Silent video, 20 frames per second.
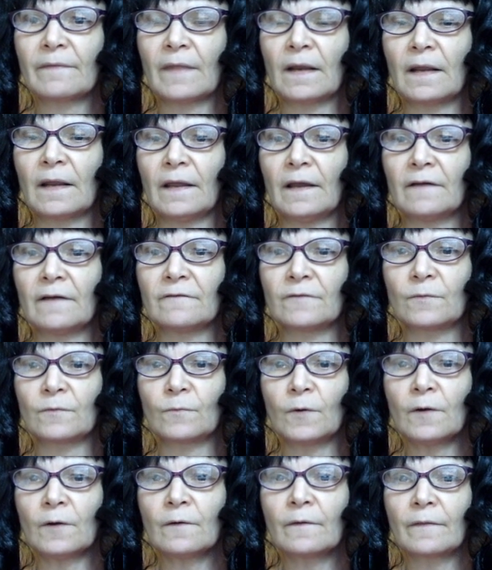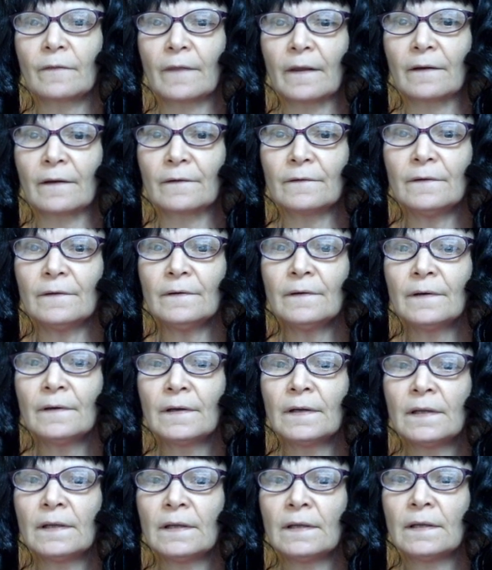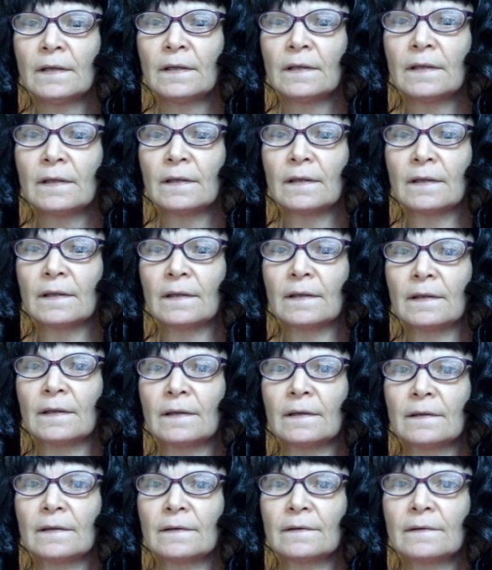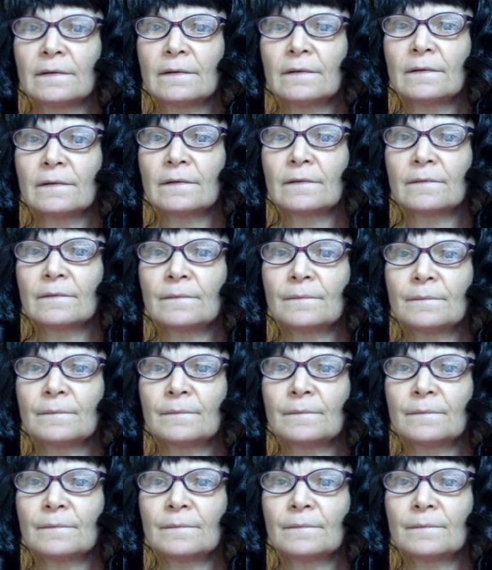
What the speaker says: and I have a rook there, and